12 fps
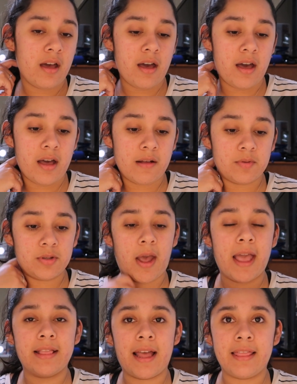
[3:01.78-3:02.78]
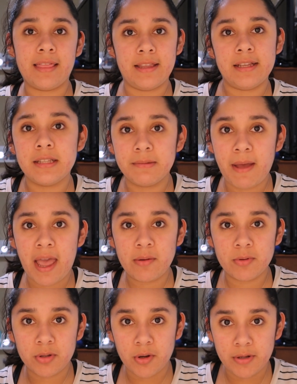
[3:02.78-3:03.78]
So I thought this
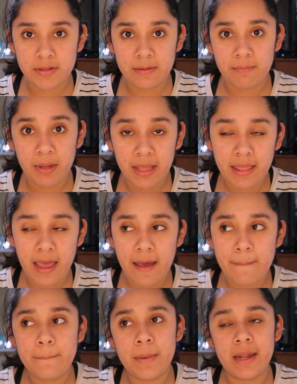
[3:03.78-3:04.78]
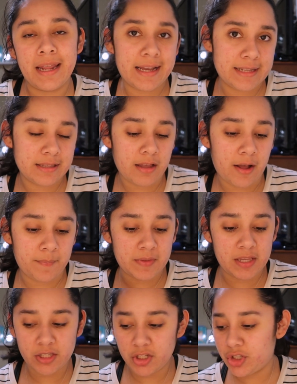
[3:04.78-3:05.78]
bag was going to be that, but I guess not.
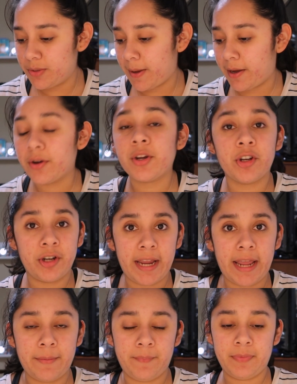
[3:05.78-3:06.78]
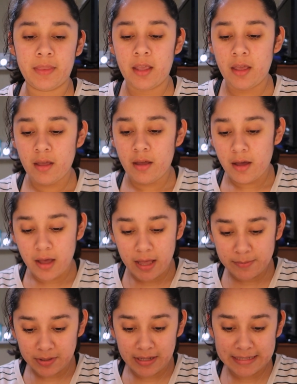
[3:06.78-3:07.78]
It's just about create. So
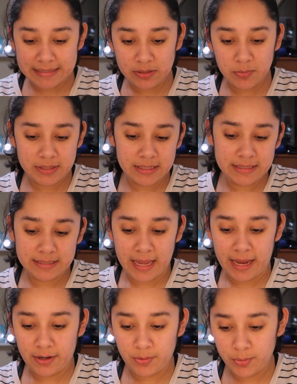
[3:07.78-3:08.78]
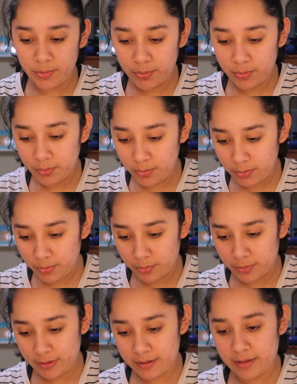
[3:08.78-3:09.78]
let's see what's inside.
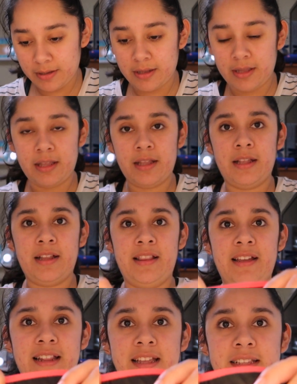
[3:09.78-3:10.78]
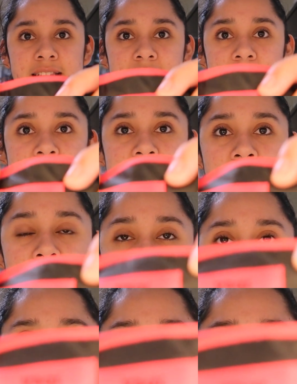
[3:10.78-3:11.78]
Ooh. Look at this. It
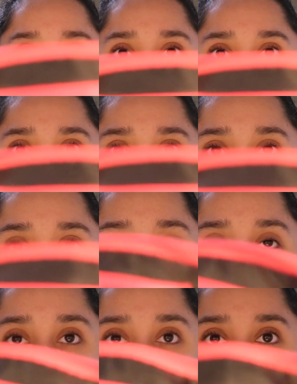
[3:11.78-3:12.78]
has this thing on the